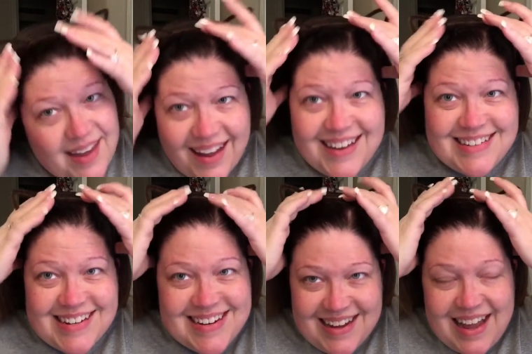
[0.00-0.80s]

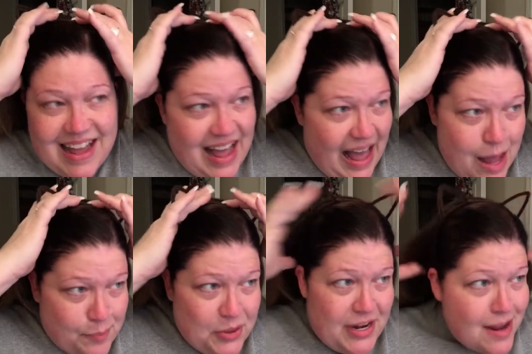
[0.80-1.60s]
guys, I'm
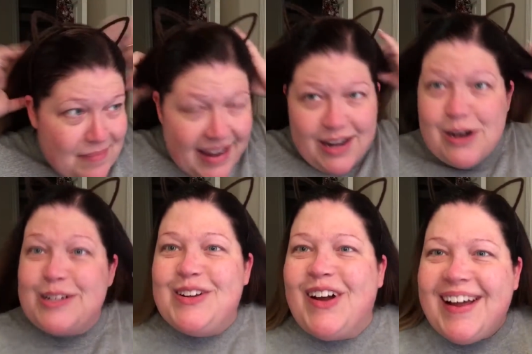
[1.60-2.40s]
putting my
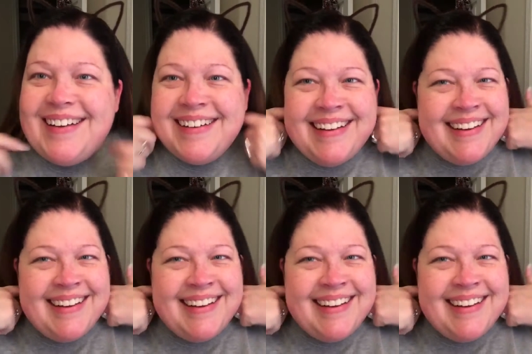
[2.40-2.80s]
ears on